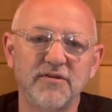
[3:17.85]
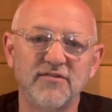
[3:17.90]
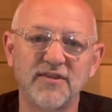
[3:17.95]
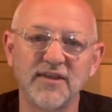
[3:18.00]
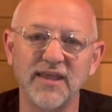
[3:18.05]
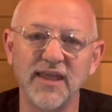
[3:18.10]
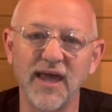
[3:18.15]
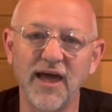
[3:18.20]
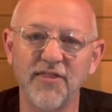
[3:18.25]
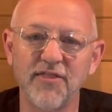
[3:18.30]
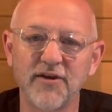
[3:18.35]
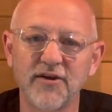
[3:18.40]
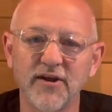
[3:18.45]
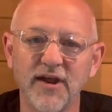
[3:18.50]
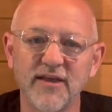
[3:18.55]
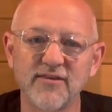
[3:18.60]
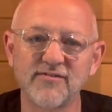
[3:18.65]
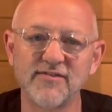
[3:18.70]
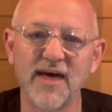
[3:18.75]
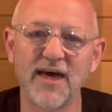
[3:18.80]
together
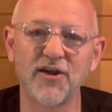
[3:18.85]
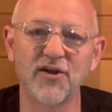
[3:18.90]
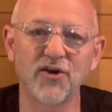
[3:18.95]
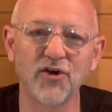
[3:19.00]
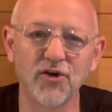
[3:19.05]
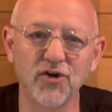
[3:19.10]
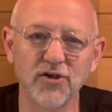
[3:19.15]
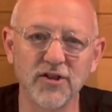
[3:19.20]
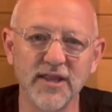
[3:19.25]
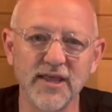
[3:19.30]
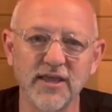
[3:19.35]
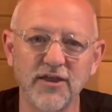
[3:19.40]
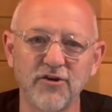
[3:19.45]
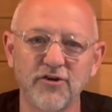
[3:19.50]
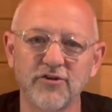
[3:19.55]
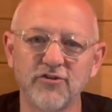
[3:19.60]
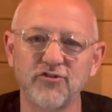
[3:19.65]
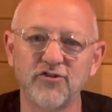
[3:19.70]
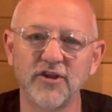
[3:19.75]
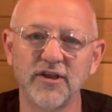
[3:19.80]
as that early
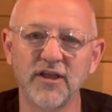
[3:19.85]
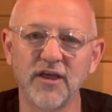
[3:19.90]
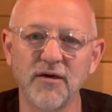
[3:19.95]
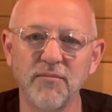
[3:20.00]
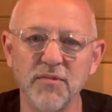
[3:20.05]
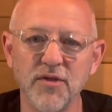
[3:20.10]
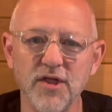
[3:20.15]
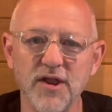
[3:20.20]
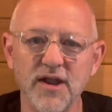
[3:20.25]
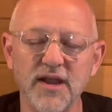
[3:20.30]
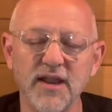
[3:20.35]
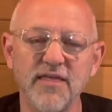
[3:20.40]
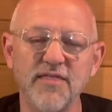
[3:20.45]
Christian community,